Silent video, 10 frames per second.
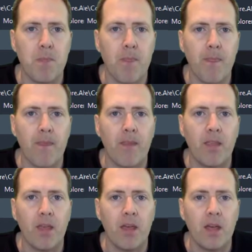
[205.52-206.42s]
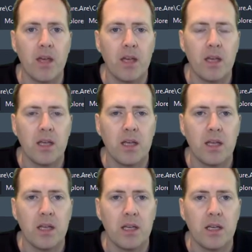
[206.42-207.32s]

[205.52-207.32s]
No one is speaking in this clip.